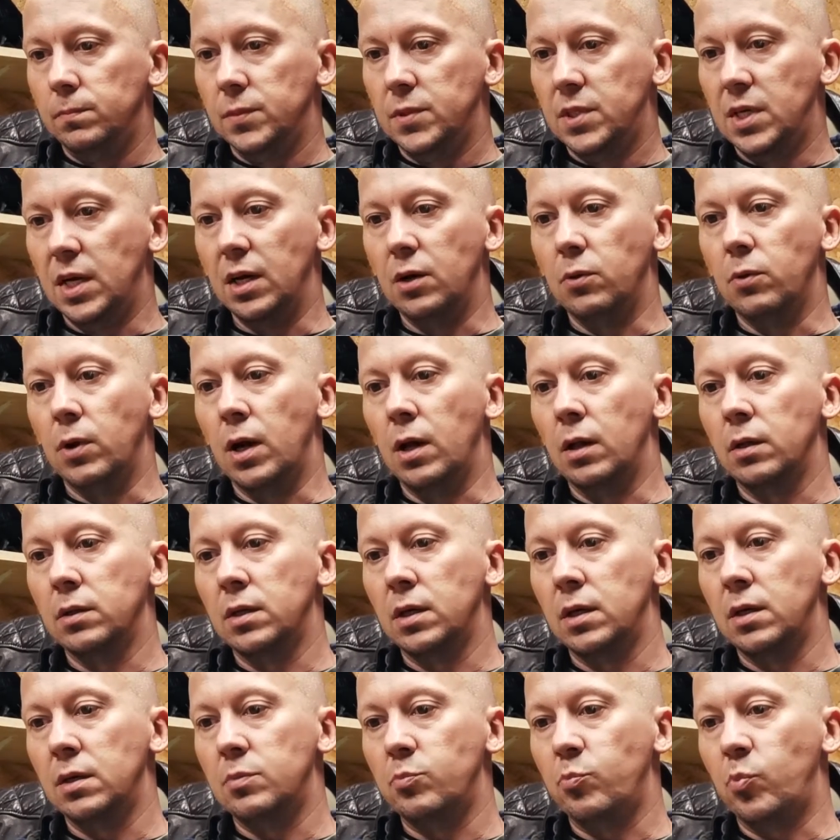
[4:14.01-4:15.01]
TIG
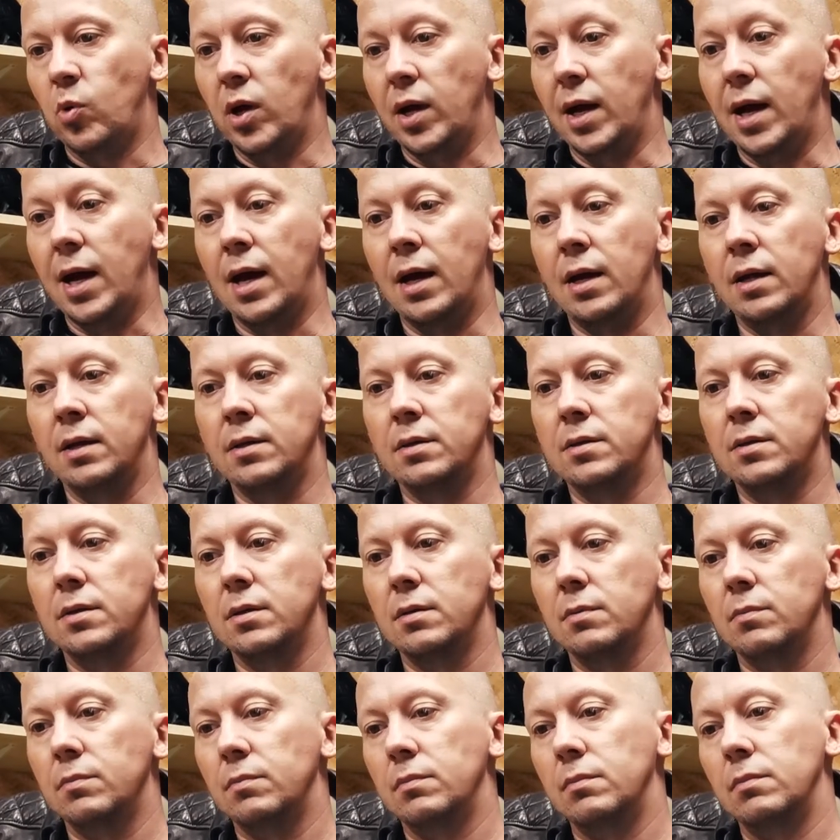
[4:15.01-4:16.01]
welded by hand
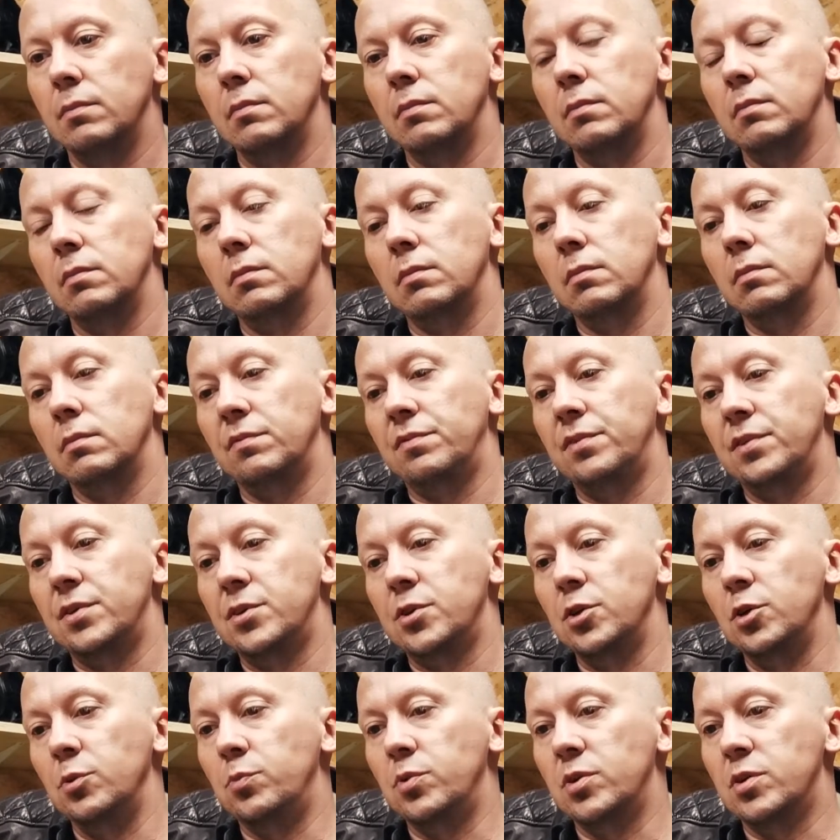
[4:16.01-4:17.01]
for
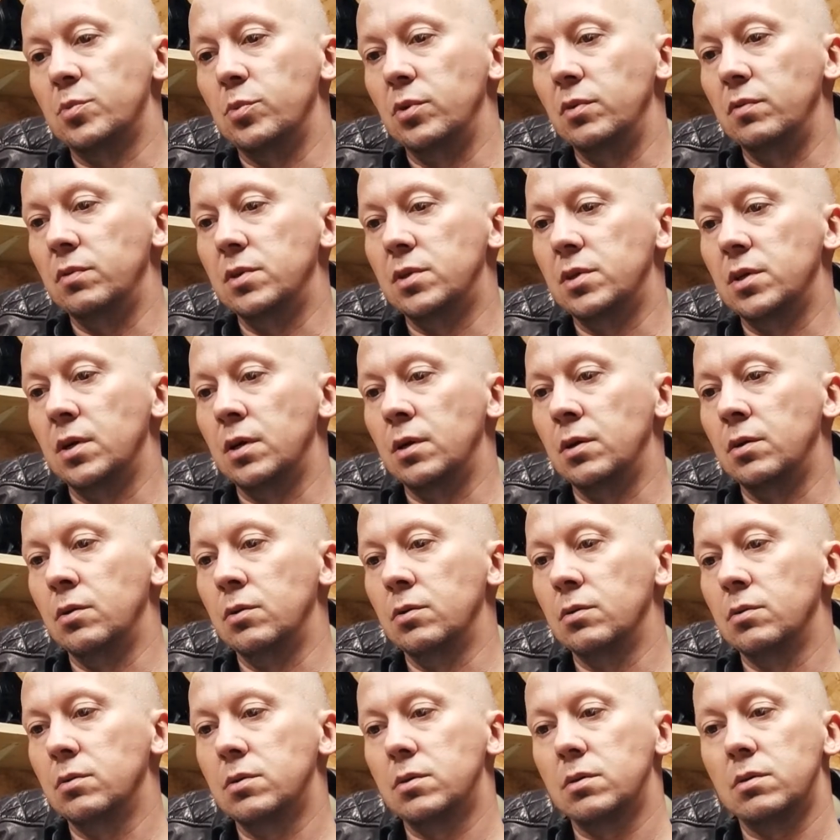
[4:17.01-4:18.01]
super smooth
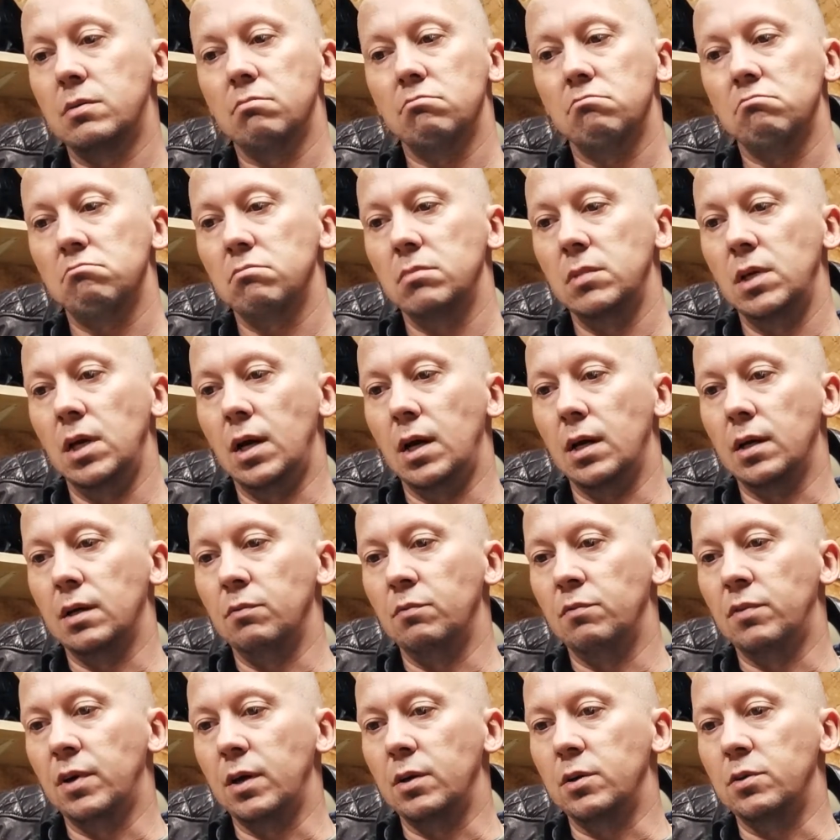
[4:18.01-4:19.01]
internals. Yeah, I
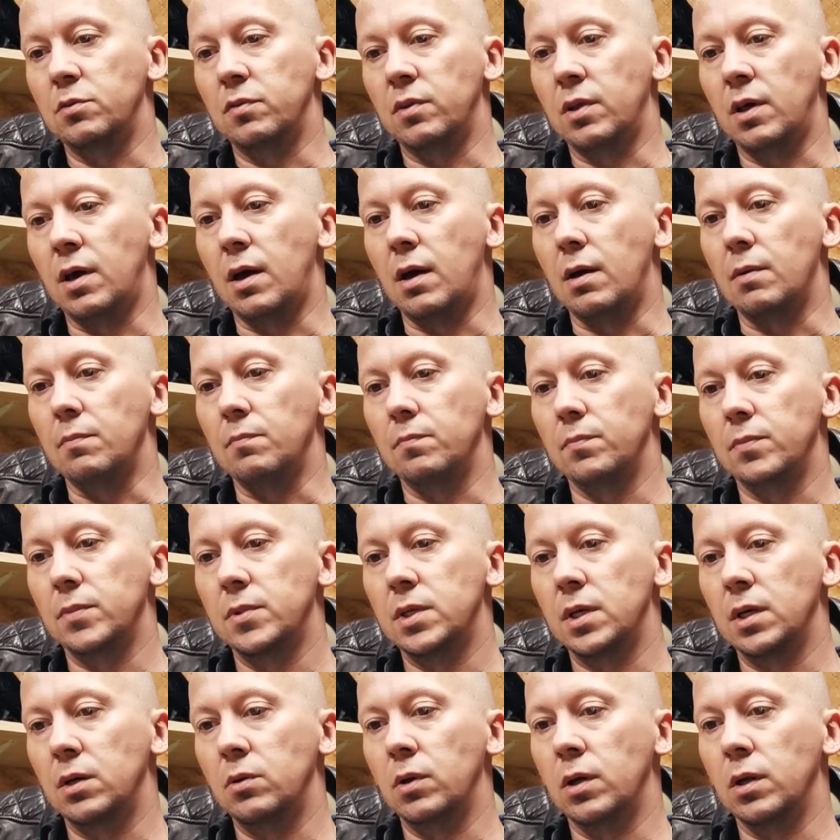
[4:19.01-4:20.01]
can vouch for that.
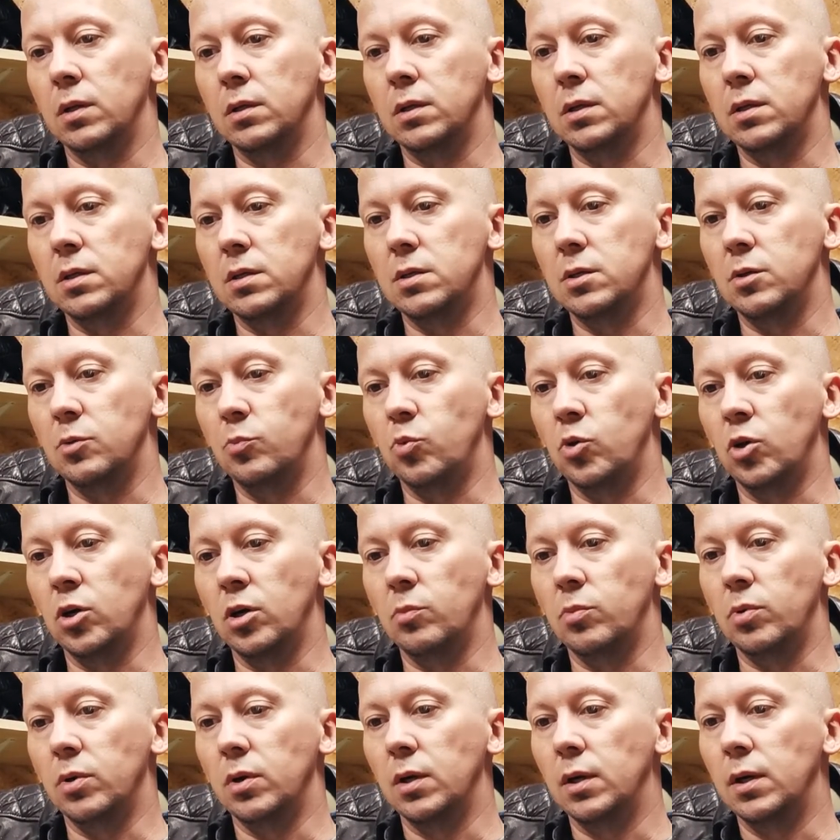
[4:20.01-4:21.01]
TIG welding is
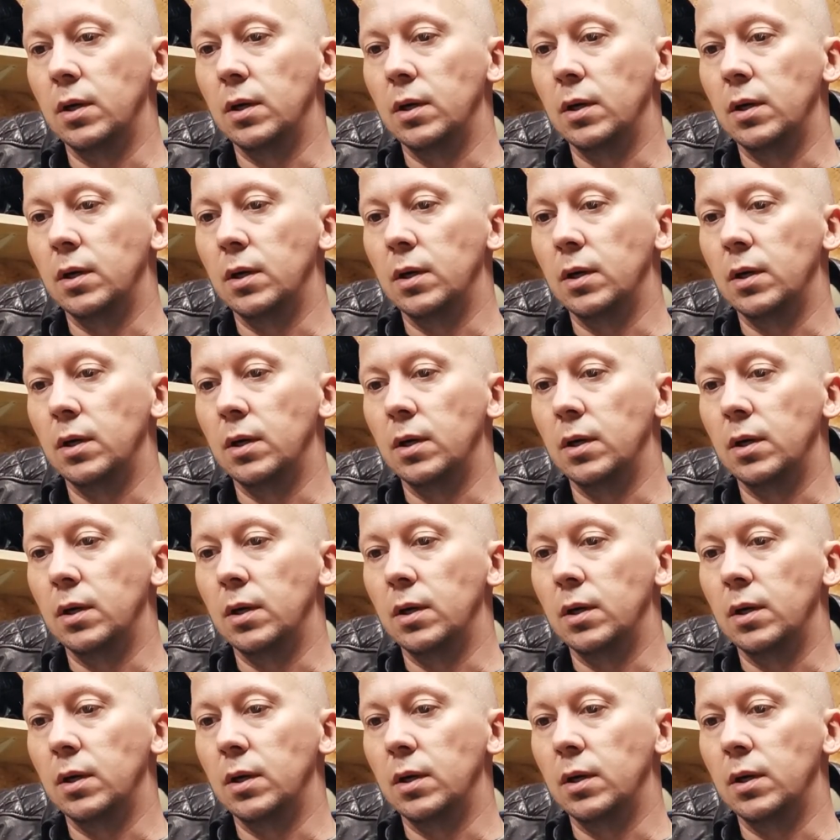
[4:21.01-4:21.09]
superb.